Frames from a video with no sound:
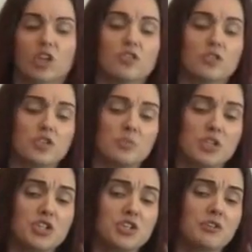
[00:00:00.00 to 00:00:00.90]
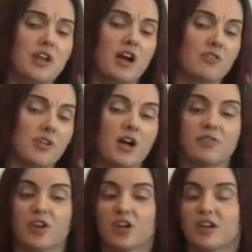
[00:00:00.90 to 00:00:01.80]
Through the Ministry of Health,
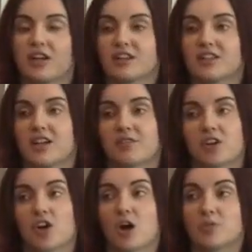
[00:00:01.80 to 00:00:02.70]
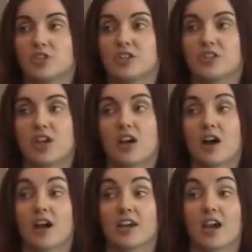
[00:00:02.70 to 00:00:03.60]
Healthcare Connect, and Healthcare Options,
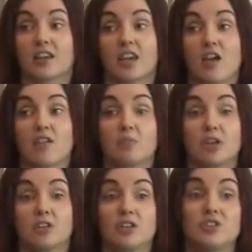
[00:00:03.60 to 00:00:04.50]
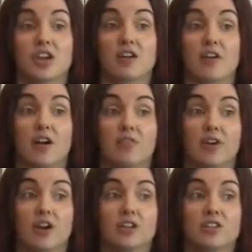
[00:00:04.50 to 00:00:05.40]
again, caveat being you need to have a health
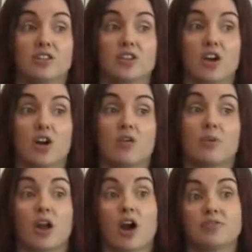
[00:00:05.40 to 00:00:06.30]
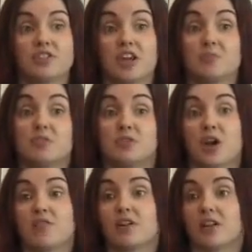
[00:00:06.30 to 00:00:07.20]
card, but oftentimes if you
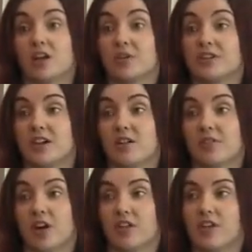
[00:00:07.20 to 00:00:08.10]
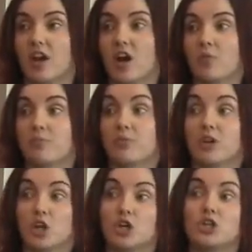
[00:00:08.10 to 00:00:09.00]
have a client who has a health card, they are
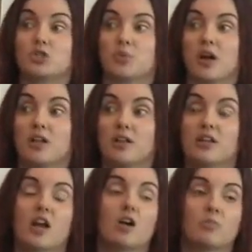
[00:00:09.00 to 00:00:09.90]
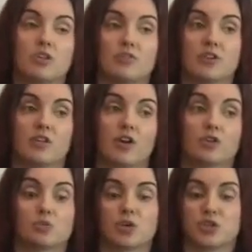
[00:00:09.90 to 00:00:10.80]
pretty good as well in helping you figure
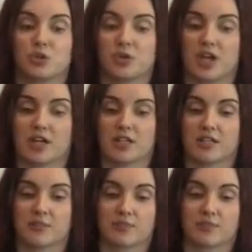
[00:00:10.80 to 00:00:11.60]
out where to go next.